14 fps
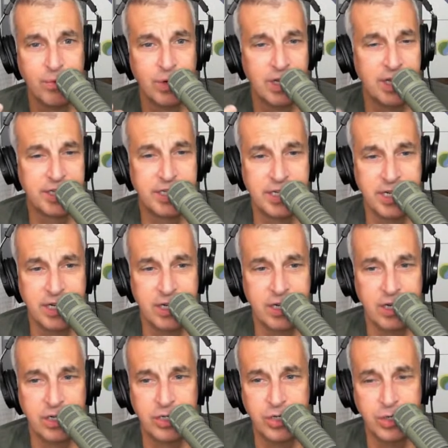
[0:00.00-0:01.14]
We're listening
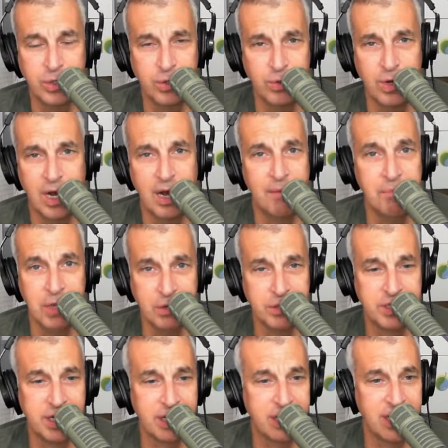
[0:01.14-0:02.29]
to
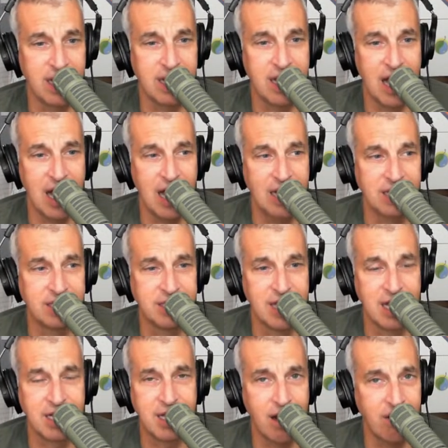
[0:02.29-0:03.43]
music. Thank God it's
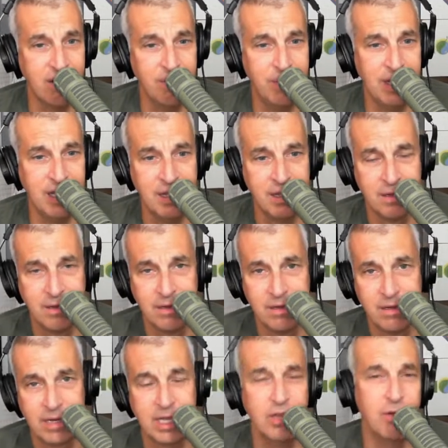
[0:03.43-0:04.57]
not Cardi B.
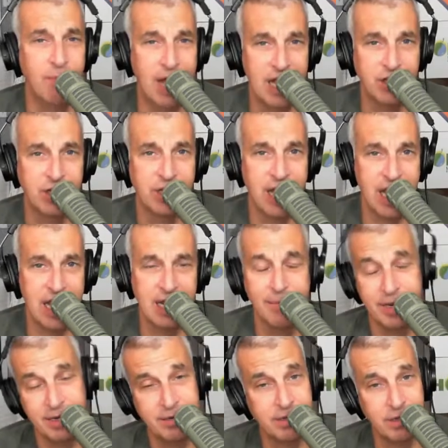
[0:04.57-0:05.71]
Can you imagine that? I
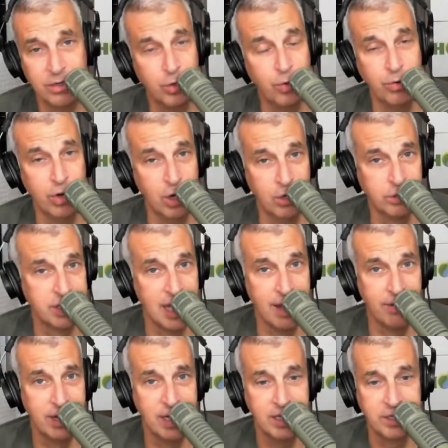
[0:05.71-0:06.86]
mean, who knows
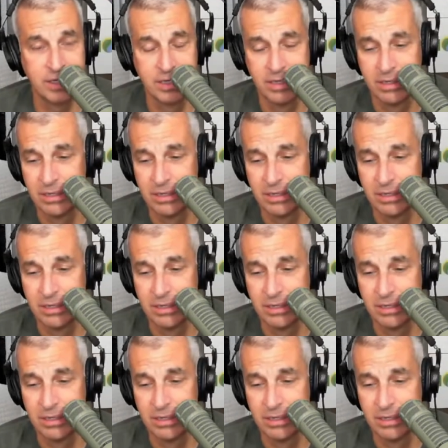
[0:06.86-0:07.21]
nowadays?